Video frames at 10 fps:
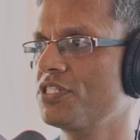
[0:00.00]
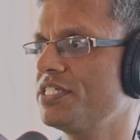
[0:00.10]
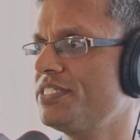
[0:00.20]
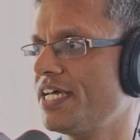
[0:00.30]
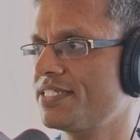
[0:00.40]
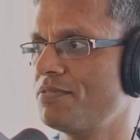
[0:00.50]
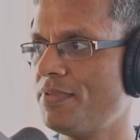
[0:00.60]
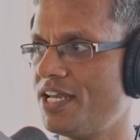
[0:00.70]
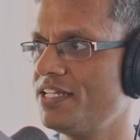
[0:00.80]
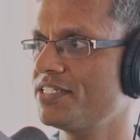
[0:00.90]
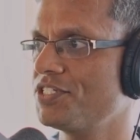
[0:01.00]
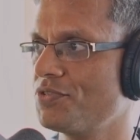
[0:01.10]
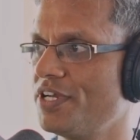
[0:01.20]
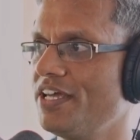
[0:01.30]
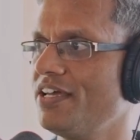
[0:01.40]
put the checks and
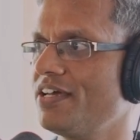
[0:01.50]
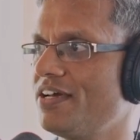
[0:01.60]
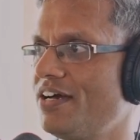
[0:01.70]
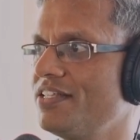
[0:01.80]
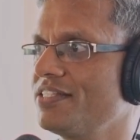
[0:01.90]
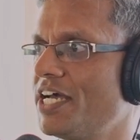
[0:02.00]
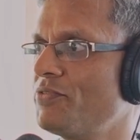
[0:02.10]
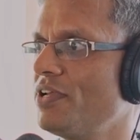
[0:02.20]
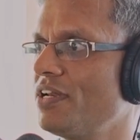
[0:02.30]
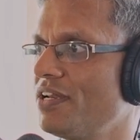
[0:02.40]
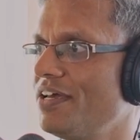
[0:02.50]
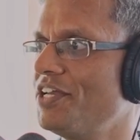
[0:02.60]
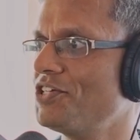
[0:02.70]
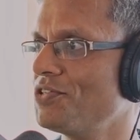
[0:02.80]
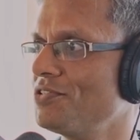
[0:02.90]
balances today, I think that will
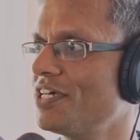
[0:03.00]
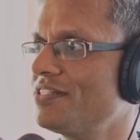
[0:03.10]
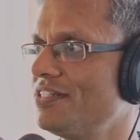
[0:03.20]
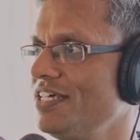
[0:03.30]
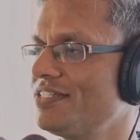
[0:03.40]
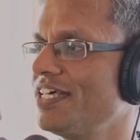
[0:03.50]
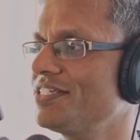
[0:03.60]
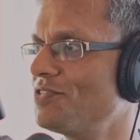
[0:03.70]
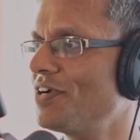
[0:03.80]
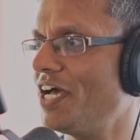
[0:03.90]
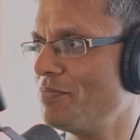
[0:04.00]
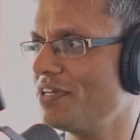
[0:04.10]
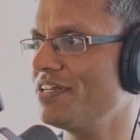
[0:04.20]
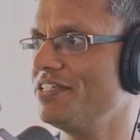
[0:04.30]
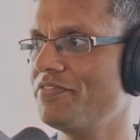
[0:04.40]
ensure that these things don't
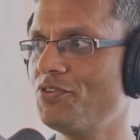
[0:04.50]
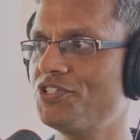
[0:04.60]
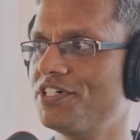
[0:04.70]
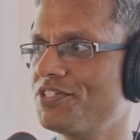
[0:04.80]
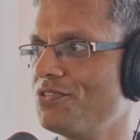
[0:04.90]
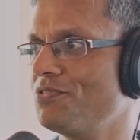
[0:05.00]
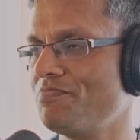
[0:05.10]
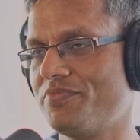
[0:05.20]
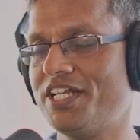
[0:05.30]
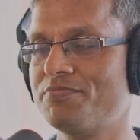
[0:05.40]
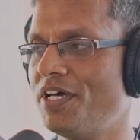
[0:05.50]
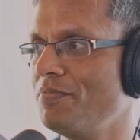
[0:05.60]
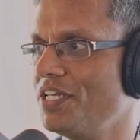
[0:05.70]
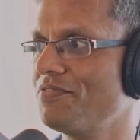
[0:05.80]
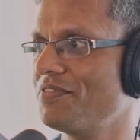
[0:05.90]
happen in the future. So that's
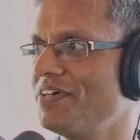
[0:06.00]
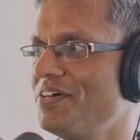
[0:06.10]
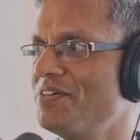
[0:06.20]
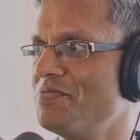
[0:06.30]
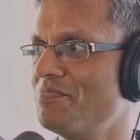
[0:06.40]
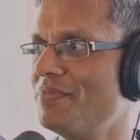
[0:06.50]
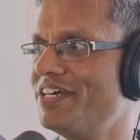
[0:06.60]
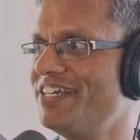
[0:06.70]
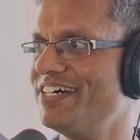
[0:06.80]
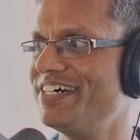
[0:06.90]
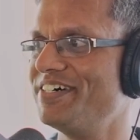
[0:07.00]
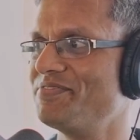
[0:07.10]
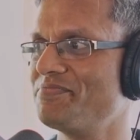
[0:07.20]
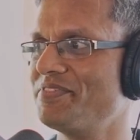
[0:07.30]
my belief. But uh,